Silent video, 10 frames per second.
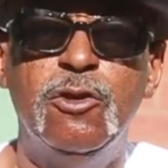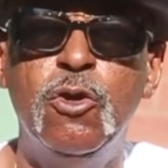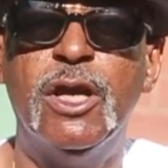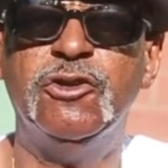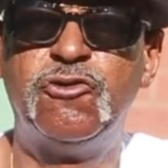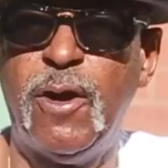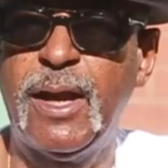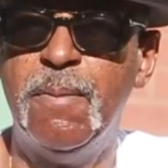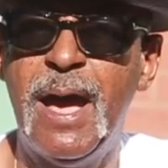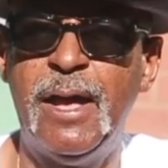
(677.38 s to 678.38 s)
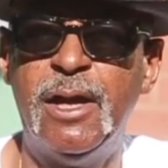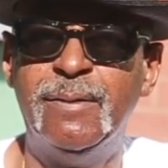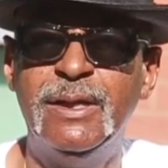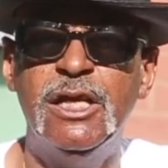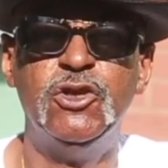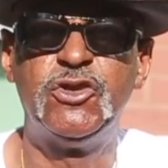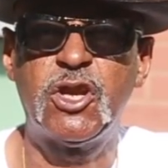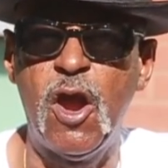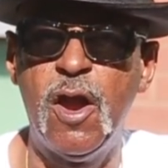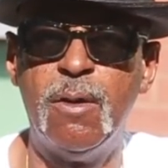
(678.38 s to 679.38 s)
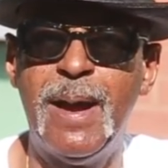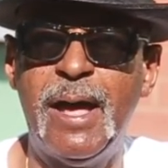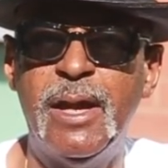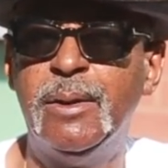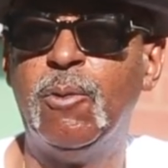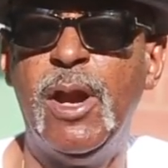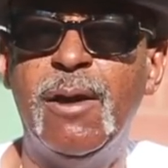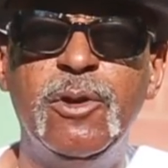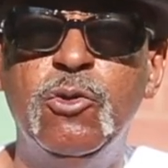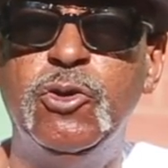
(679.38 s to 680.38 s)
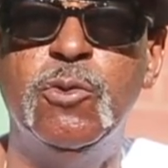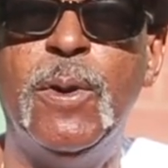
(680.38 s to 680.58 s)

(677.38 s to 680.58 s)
You could trick him out of it, scare him out of it, whatever you do.